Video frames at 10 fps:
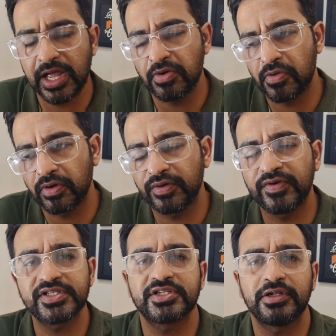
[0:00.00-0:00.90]
I
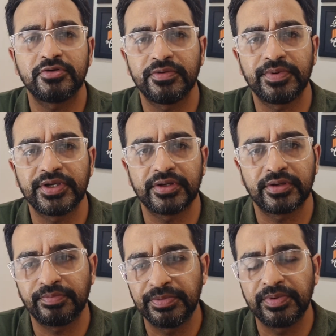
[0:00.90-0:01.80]
always tell to
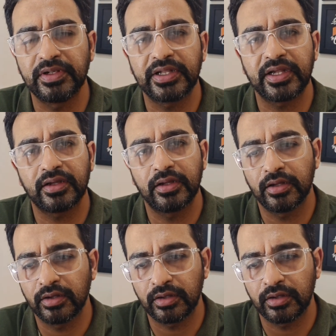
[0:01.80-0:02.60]
the people, like,